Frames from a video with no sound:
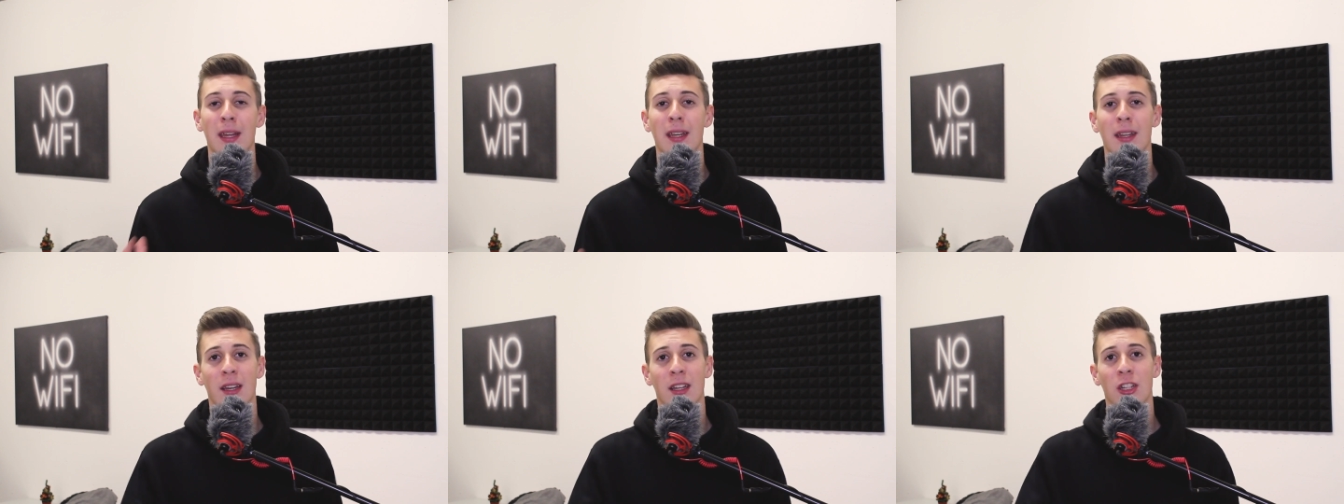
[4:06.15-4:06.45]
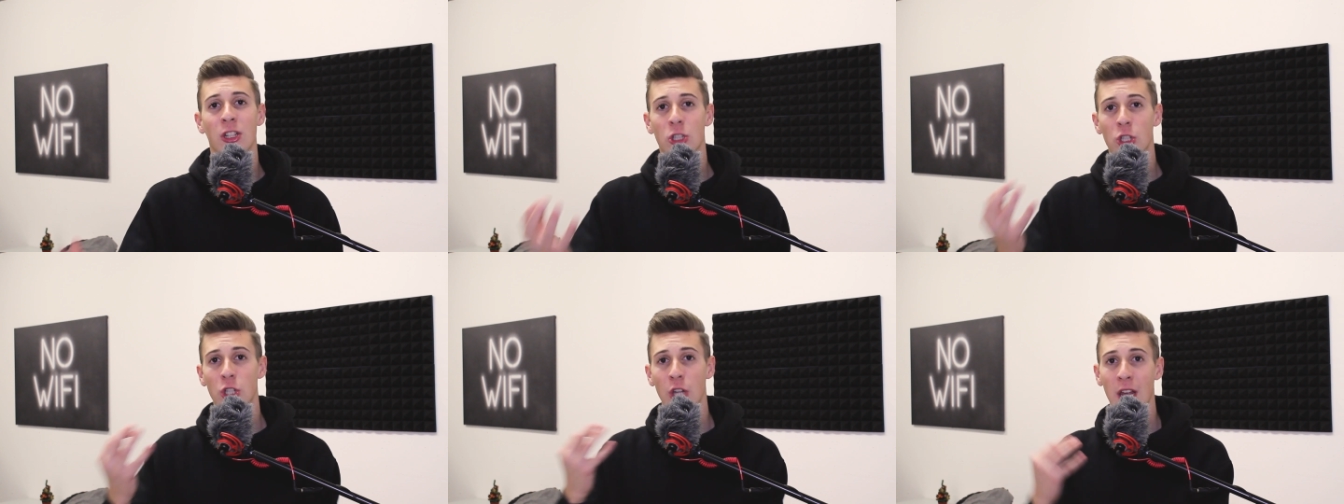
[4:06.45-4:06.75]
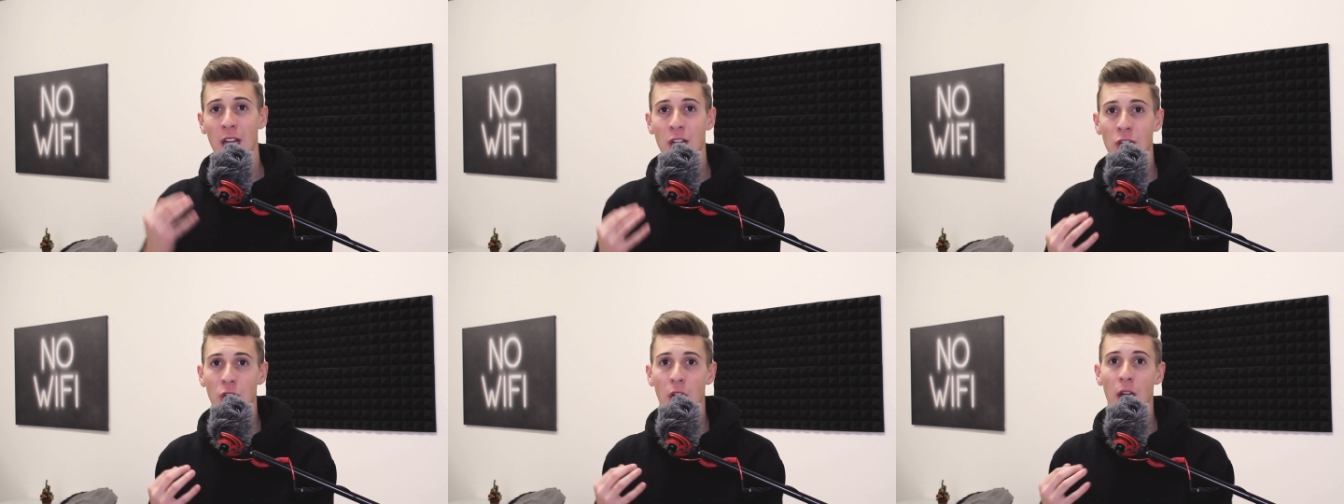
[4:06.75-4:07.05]
in
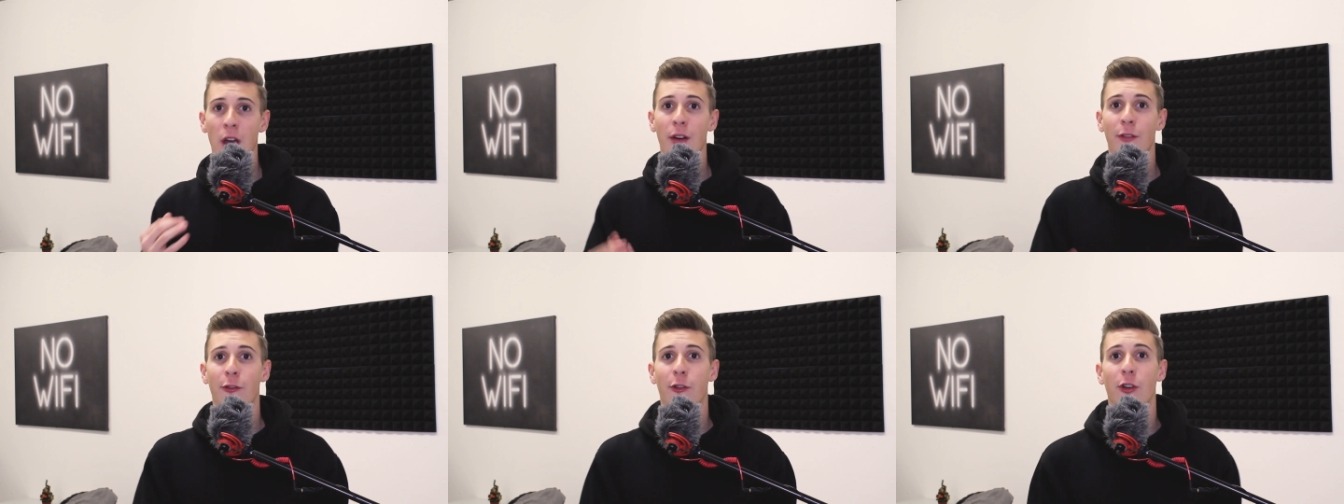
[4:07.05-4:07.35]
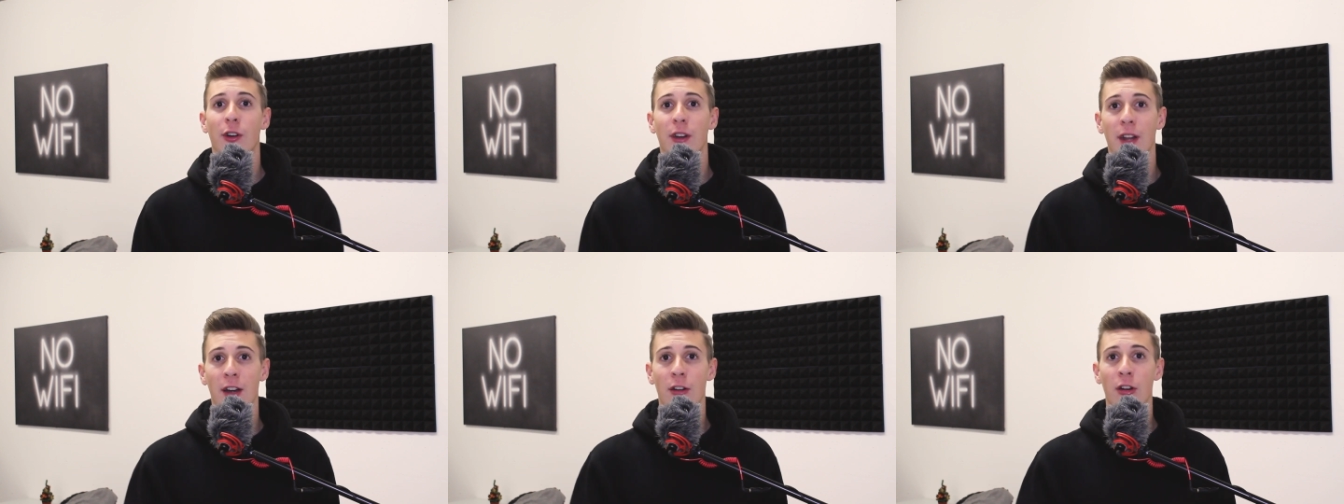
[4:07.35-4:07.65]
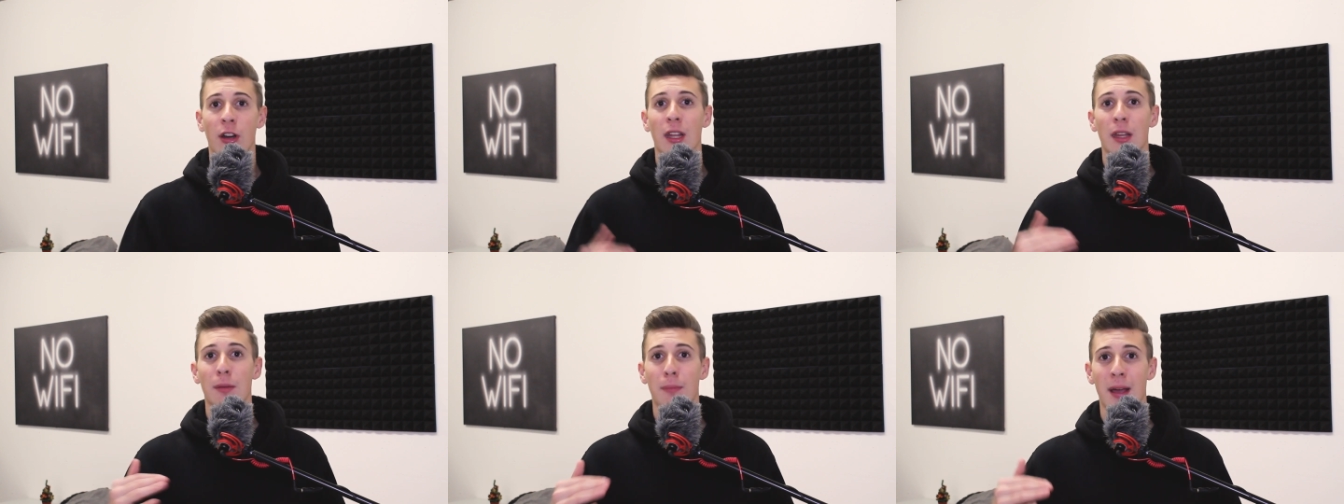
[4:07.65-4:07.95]
exchange for
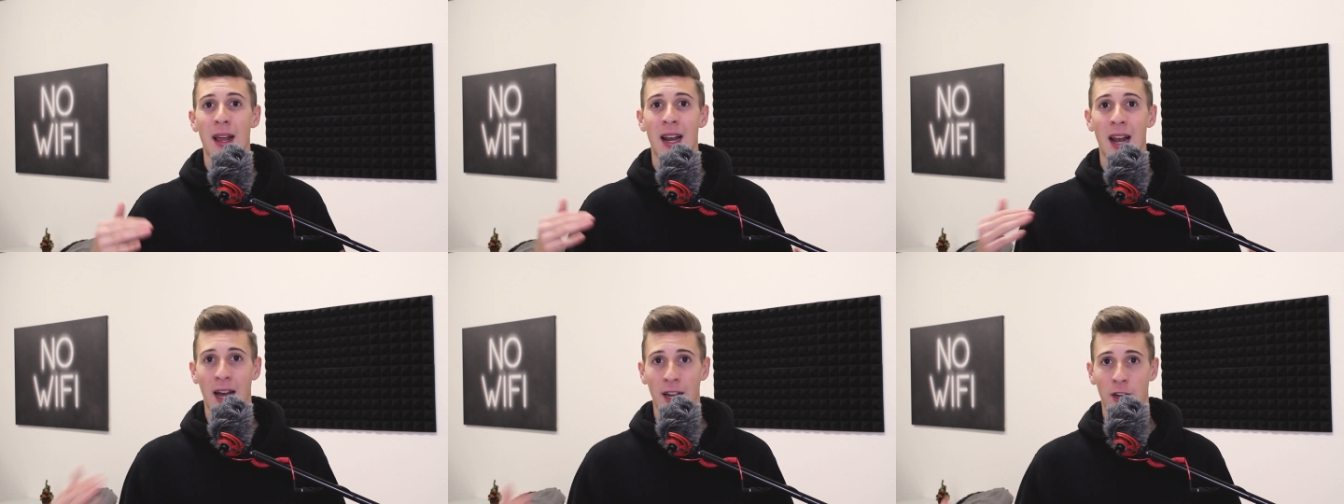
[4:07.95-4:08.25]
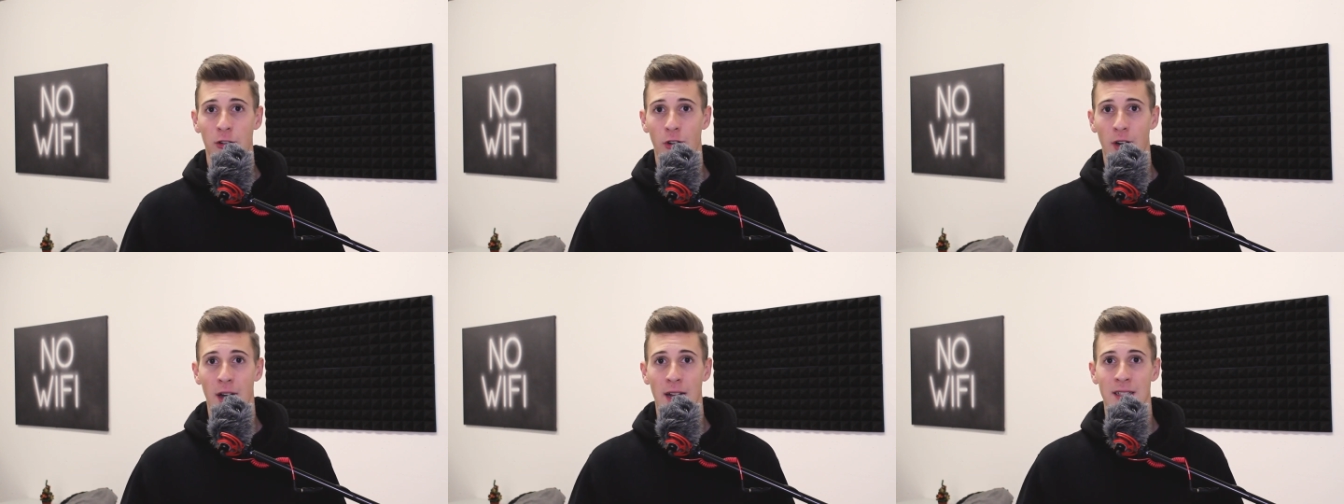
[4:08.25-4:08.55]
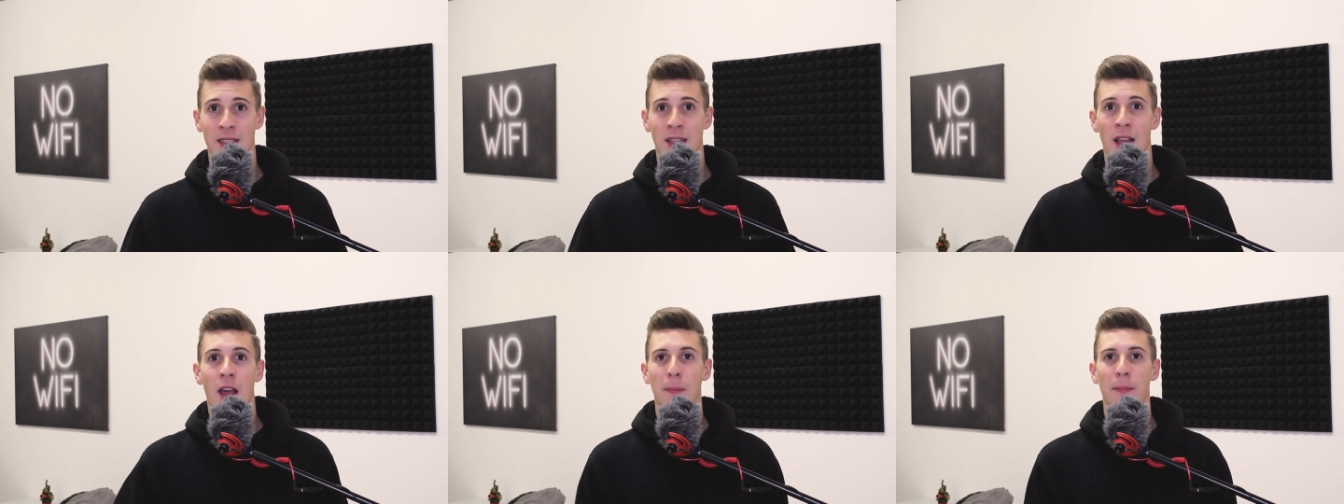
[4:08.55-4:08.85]
their email
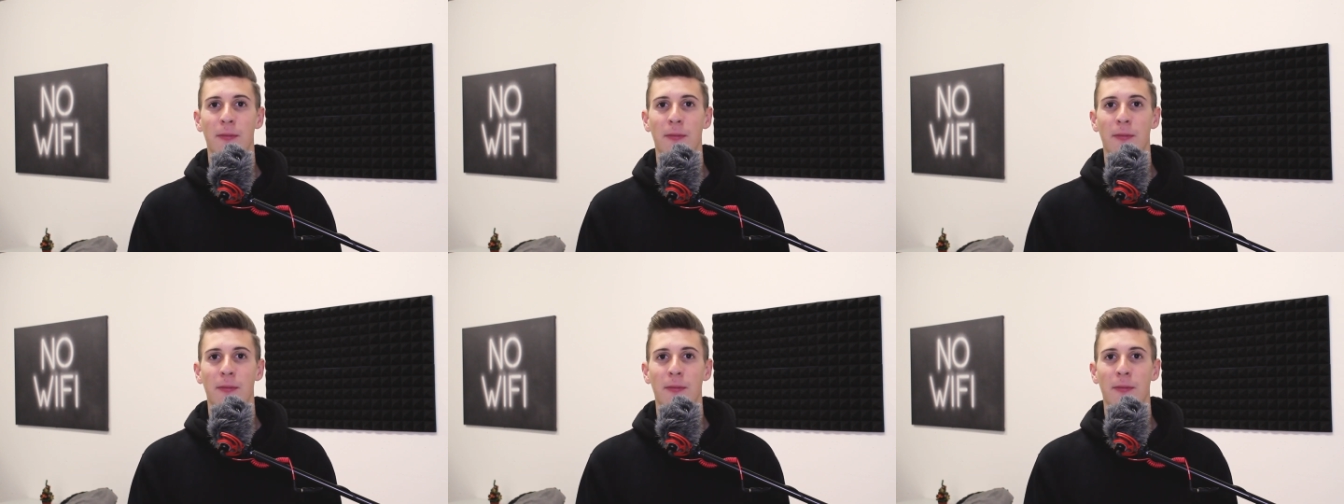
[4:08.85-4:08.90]
address.